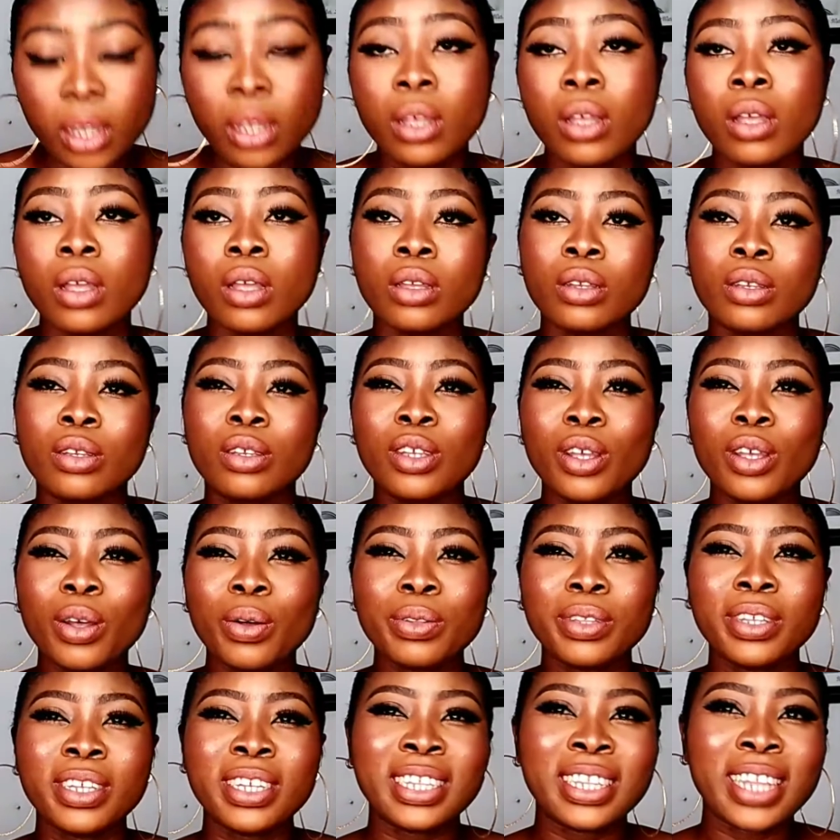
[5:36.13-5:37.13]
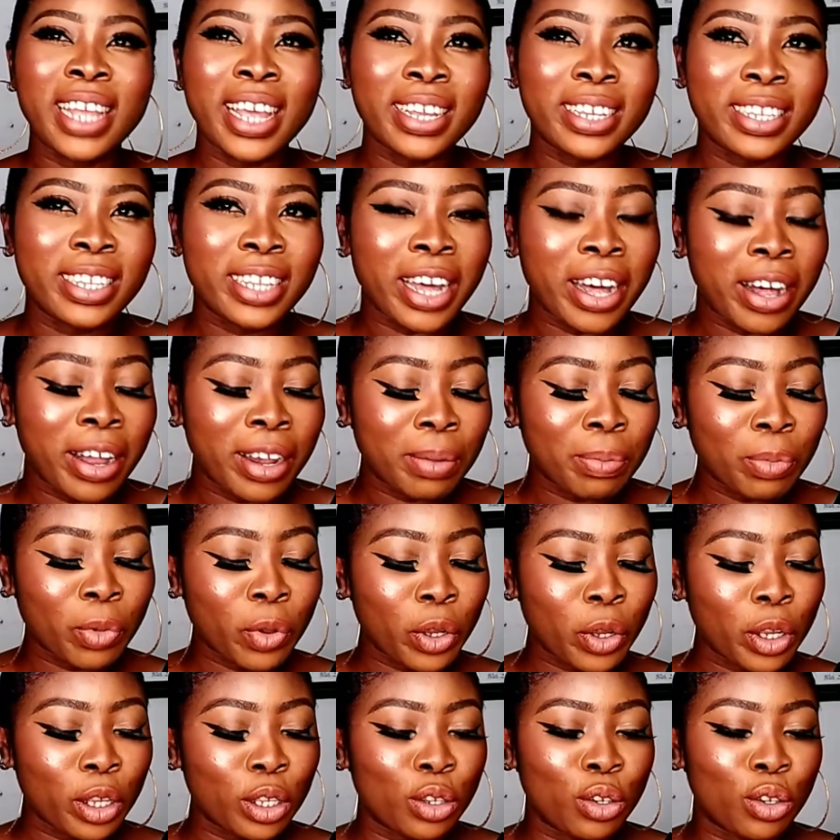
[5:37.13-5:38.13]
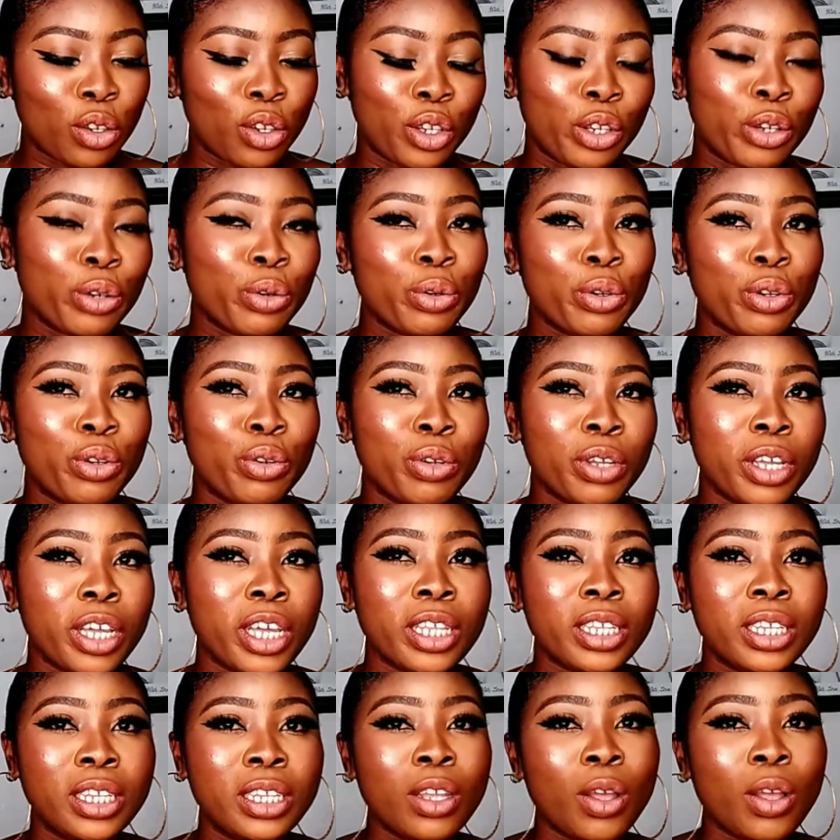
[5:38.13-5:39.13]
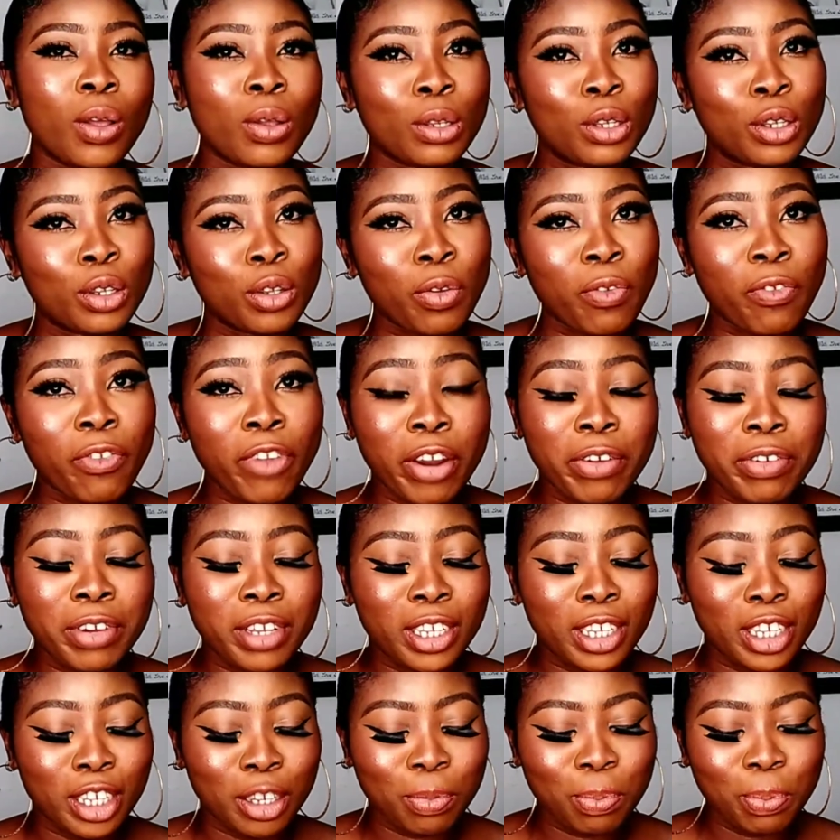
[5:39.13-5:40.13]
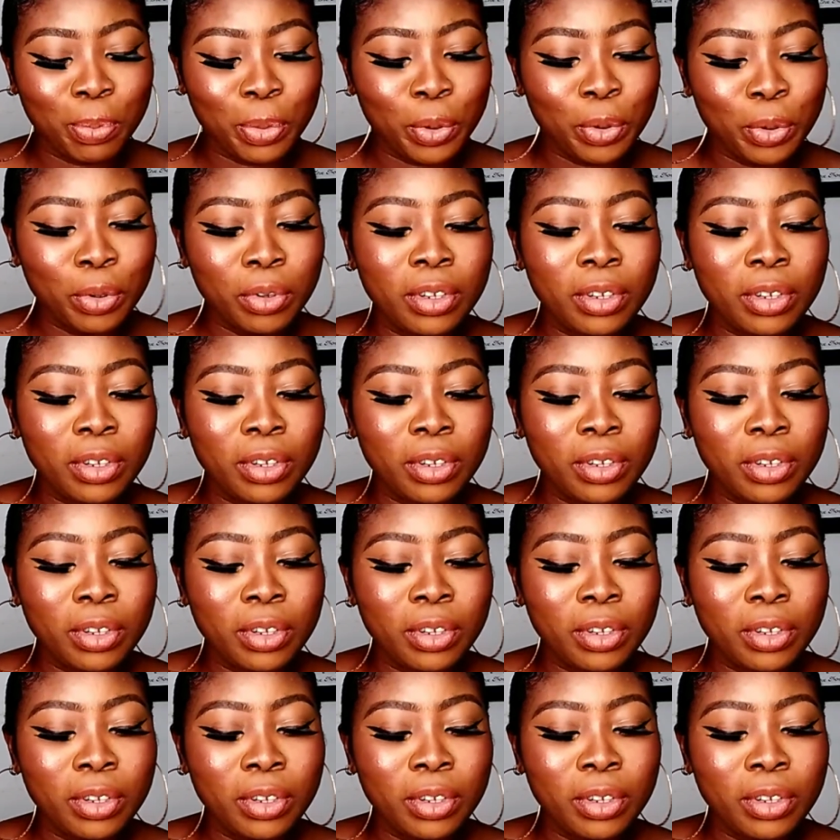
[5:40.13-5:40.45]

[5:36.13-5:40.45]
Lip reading: So this next style I'm going to show you, it's also very simple.